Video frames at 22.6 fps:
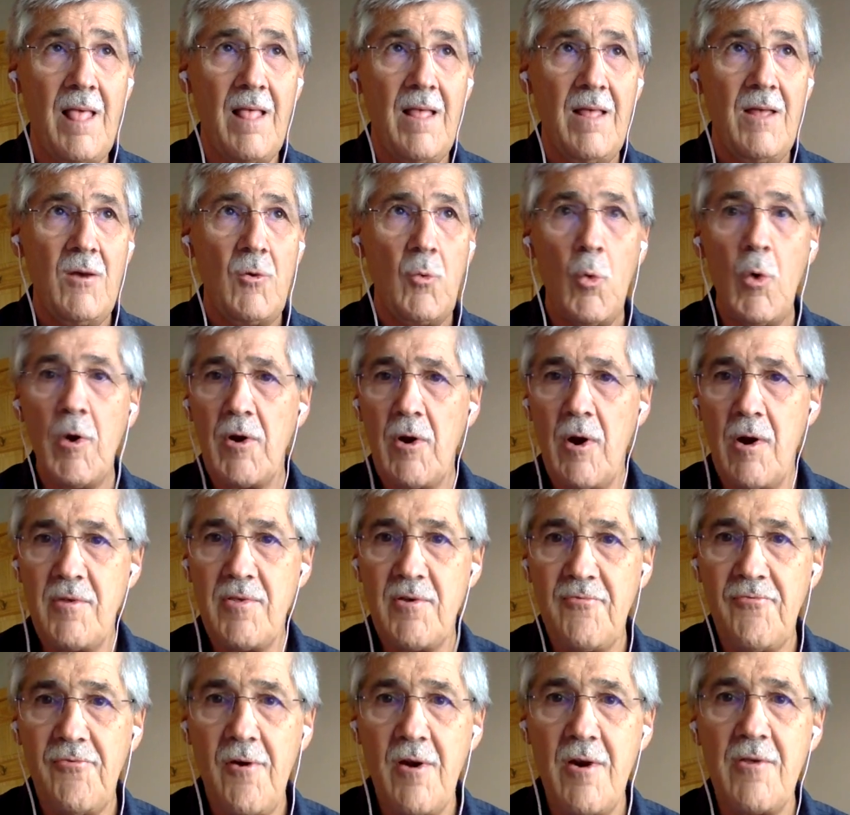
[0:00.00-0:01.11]
What are the
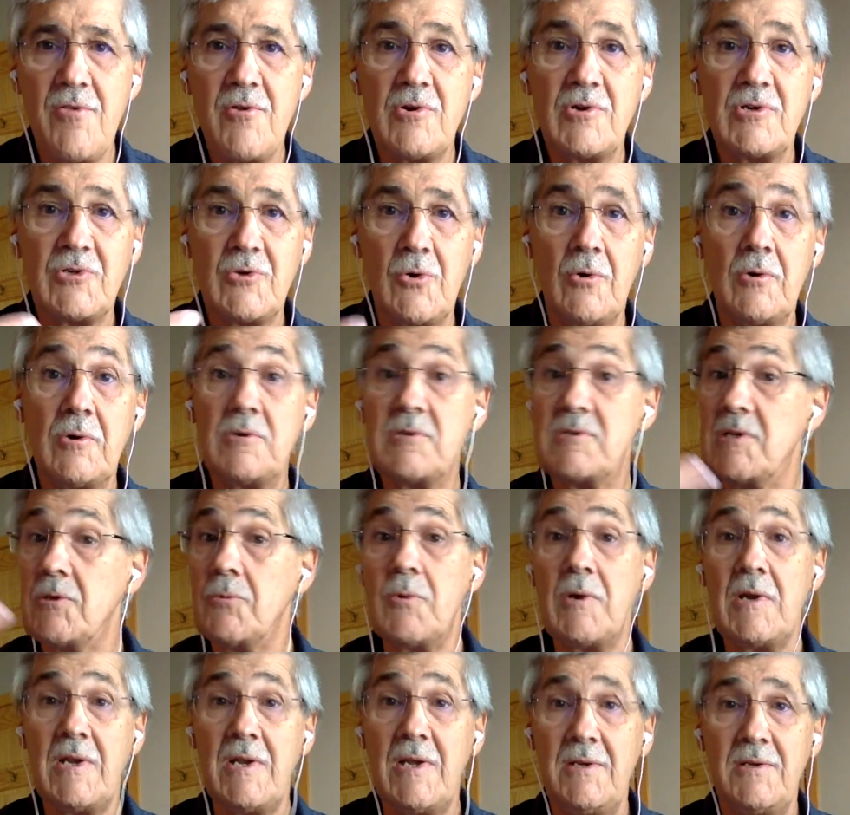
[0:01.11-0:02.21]
farther shores that we
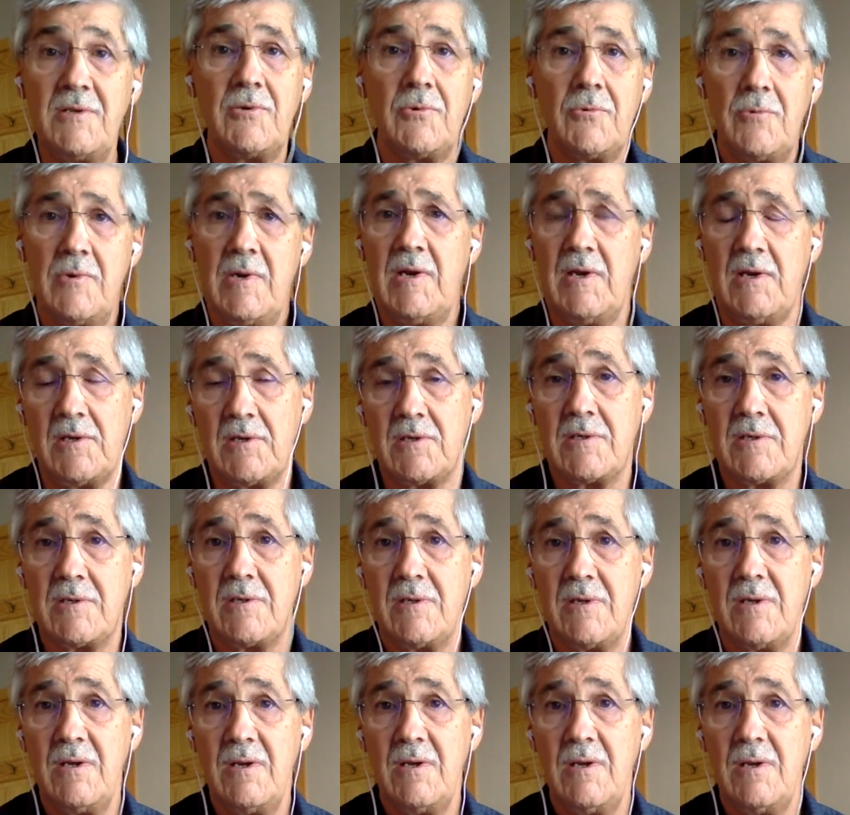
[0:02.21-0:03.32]
need to reach?
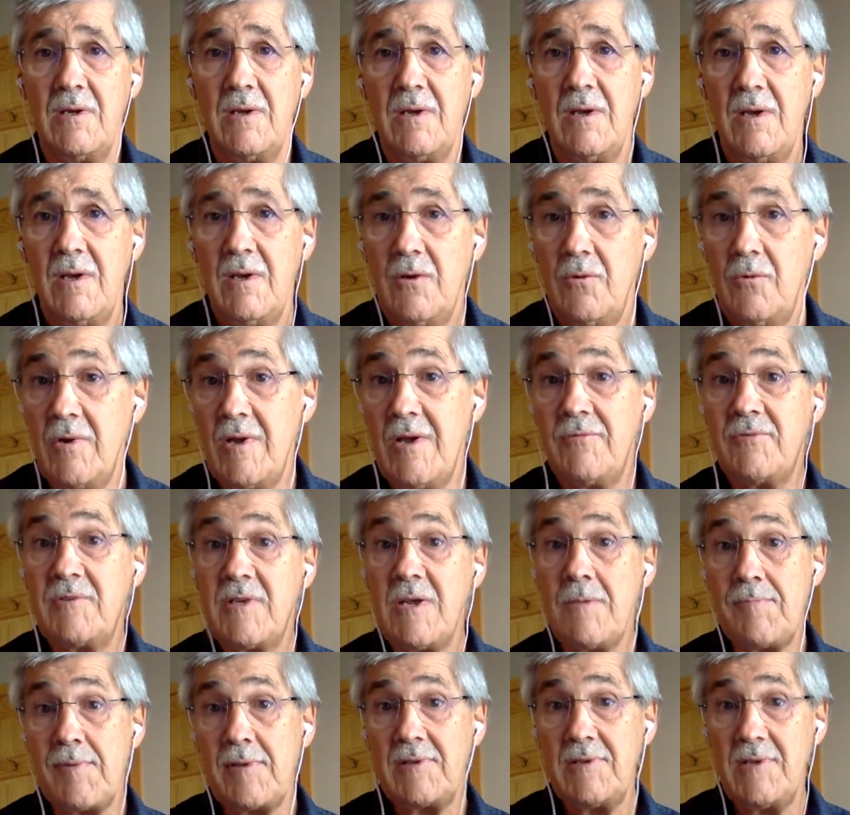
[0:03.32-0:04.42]
We have
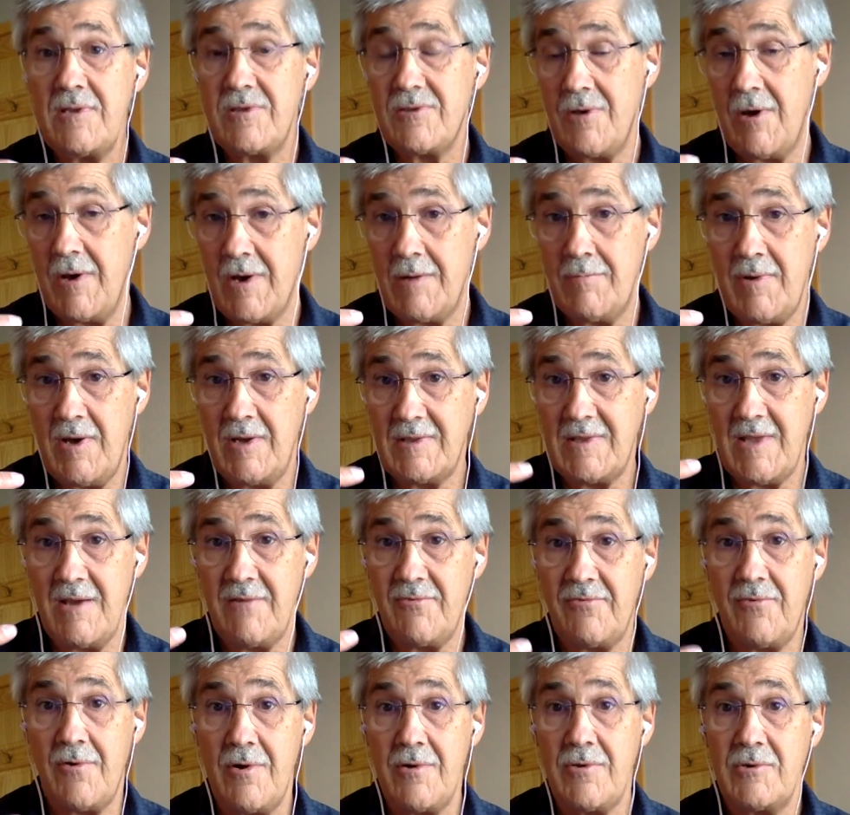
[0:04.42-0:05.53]
typically thought about that
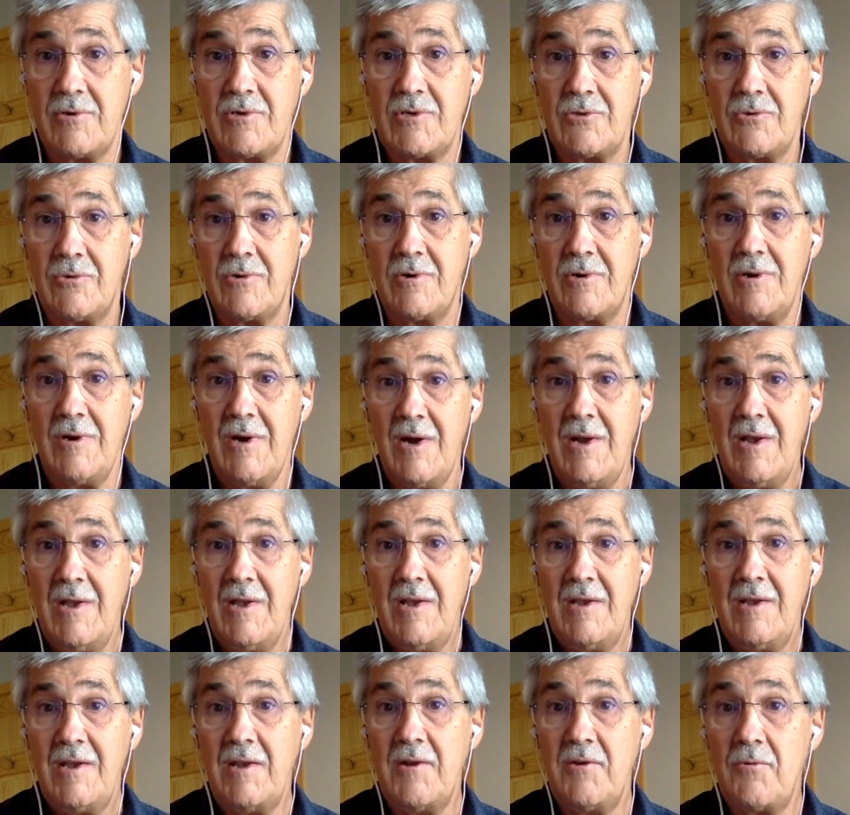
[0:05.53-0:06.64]
farther shore
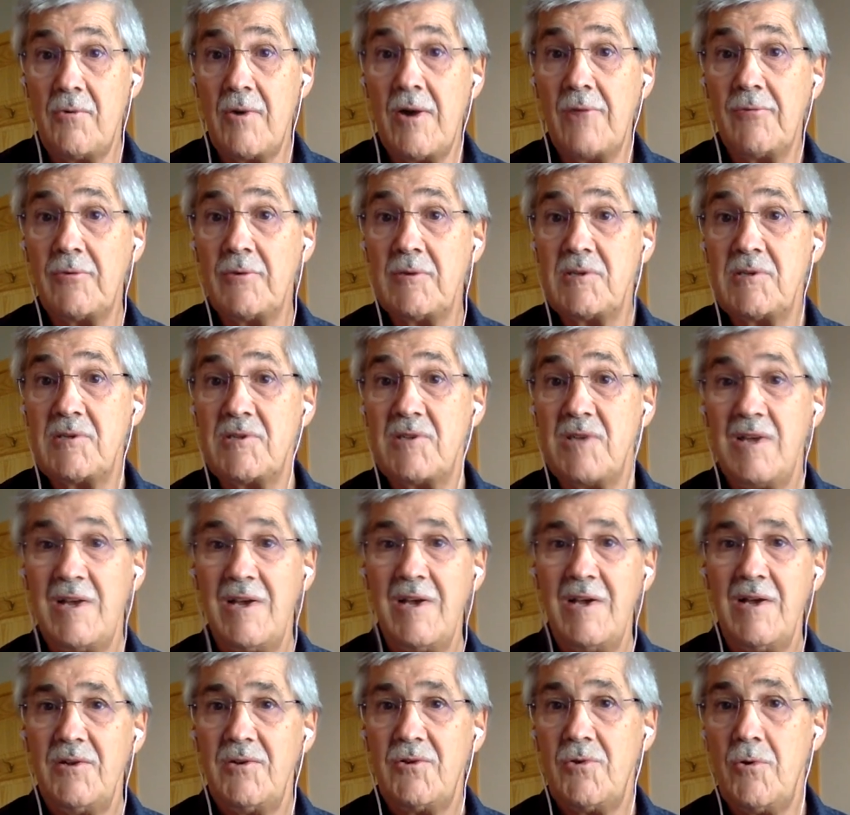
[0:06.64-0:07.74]
in reference
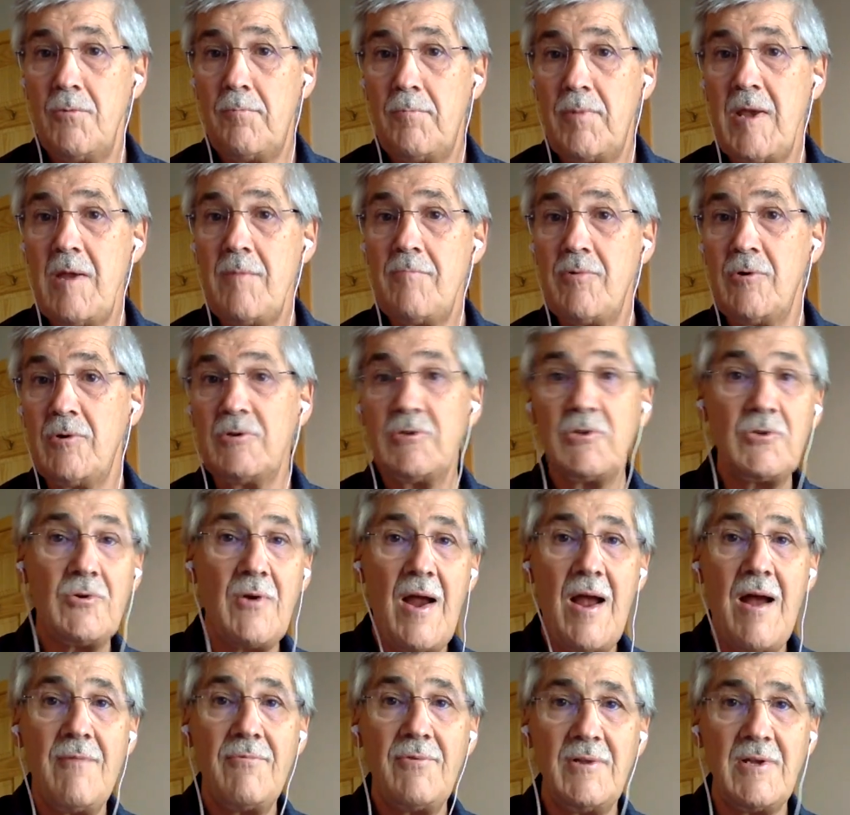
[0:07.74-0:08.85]
to people
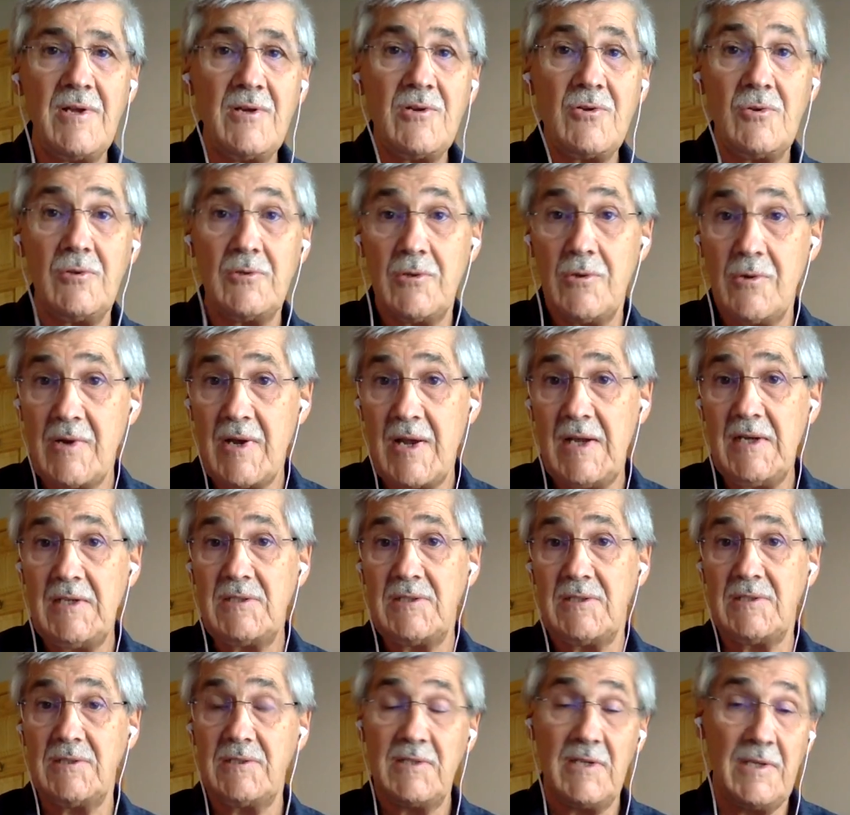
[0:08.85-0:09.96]
traveling to
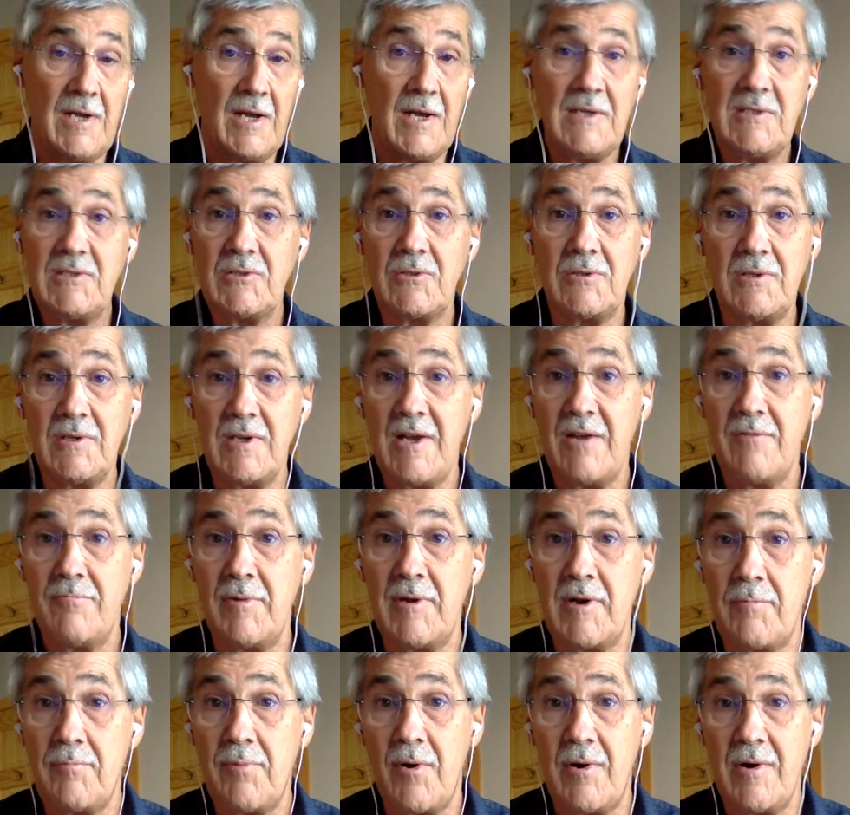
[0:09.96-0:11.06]
locations, and I certainly have been a
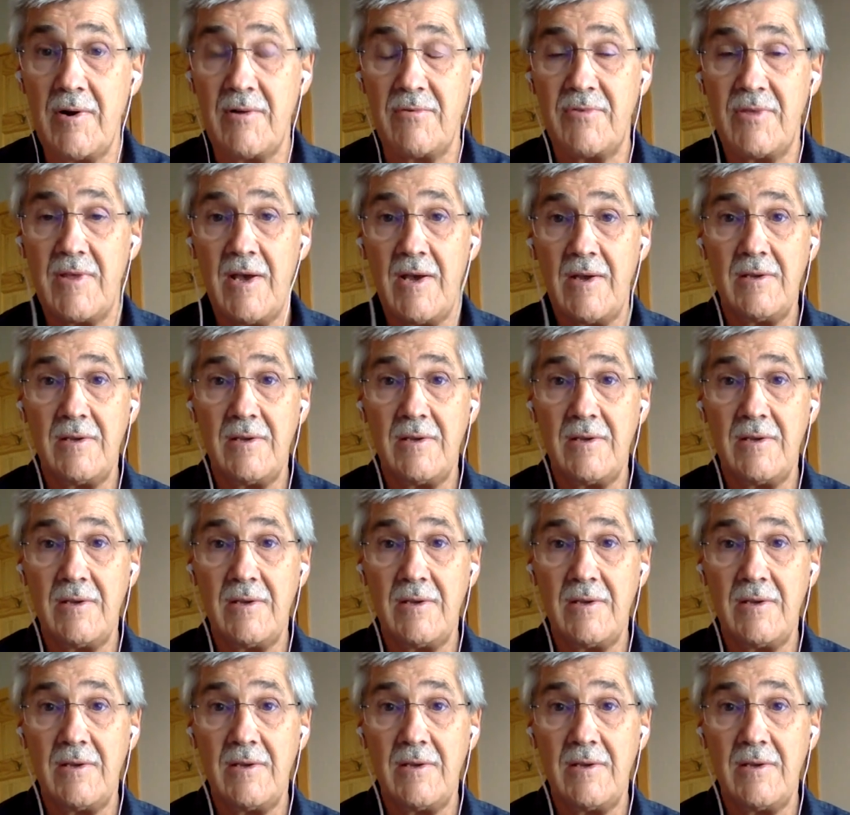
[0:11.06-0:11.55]
part of that,